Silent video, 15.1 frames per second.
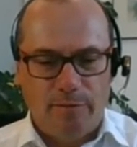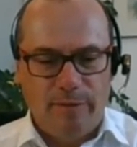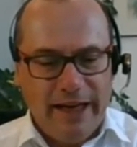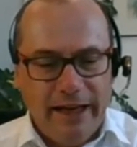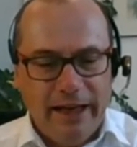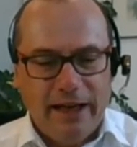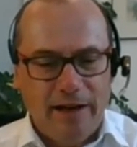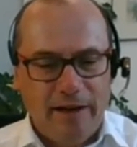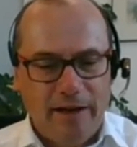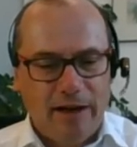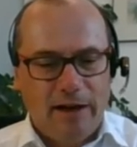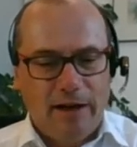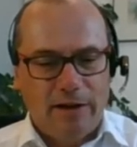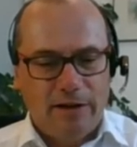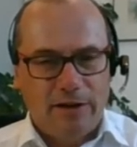
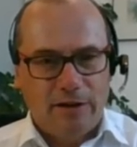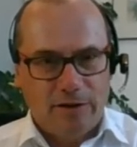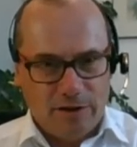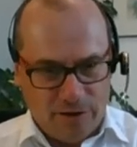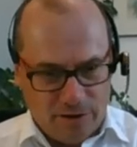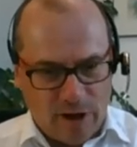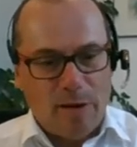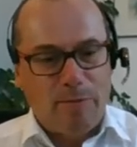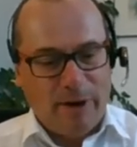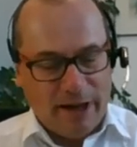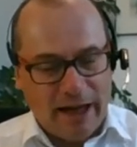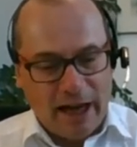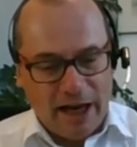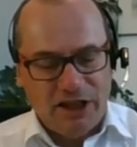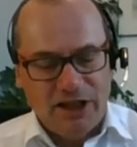Application, yeah.
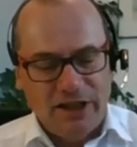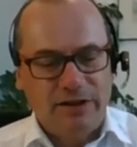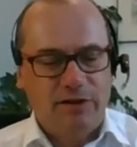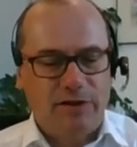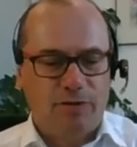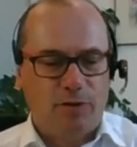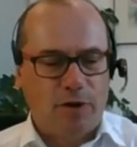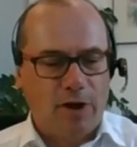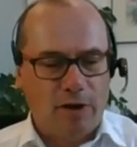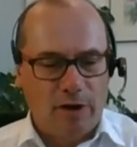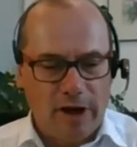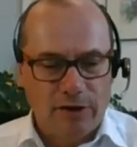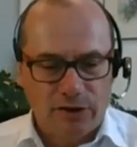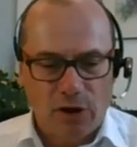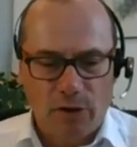Applications.
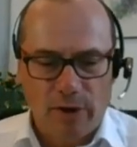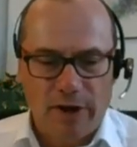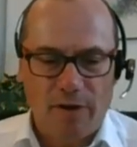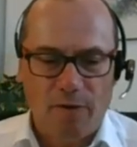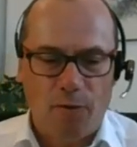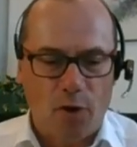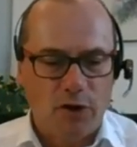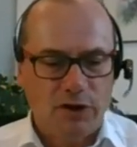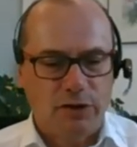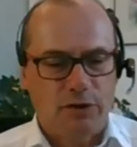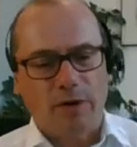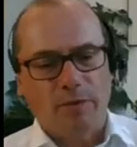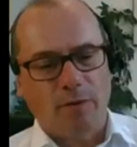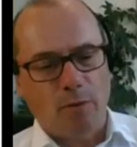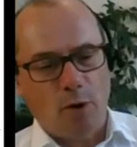So in the First
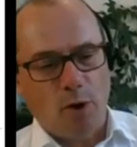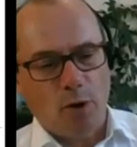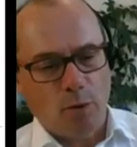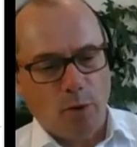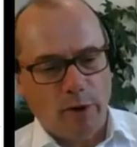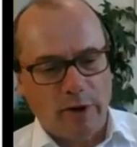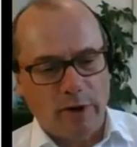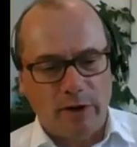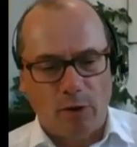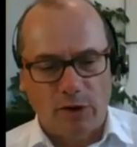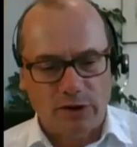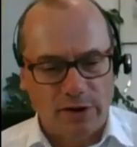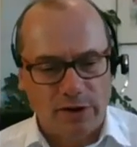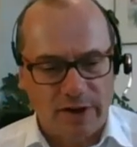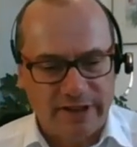World War and
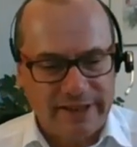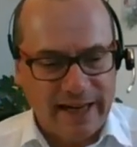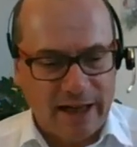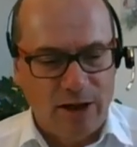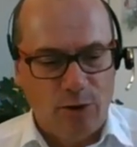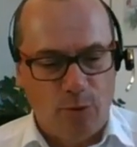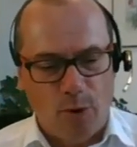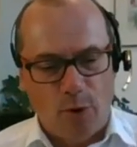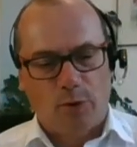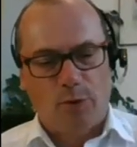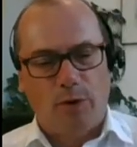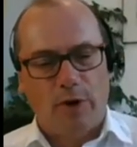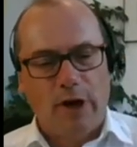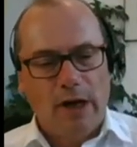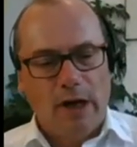also in the Second World
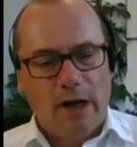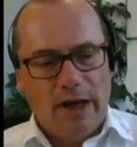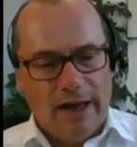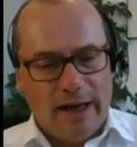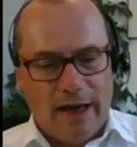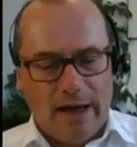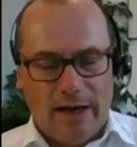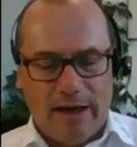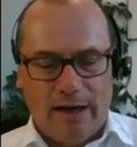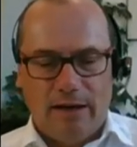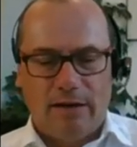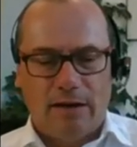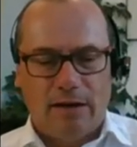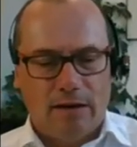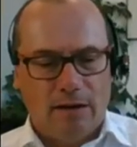War,
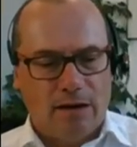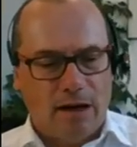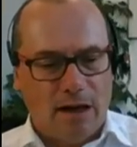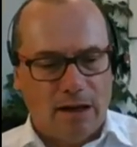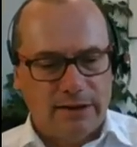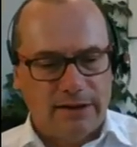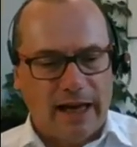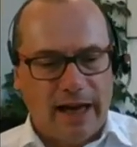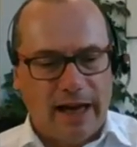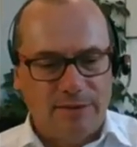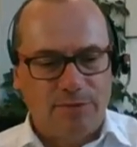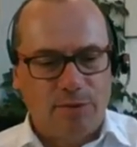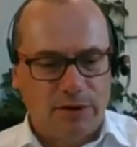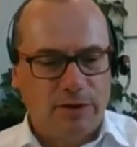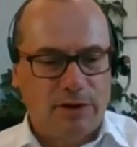Carl
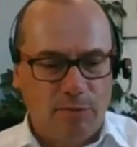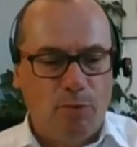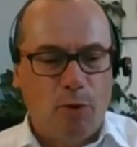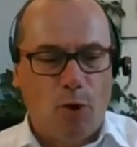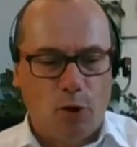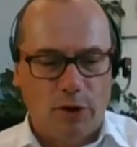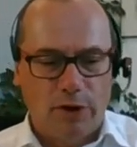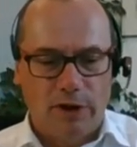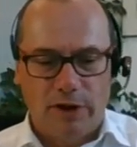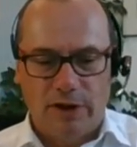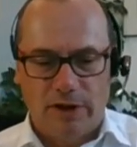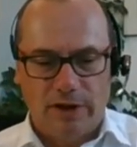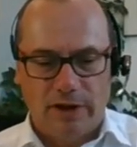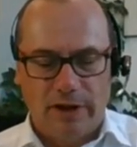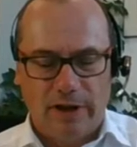Zeiss was an
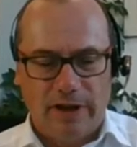important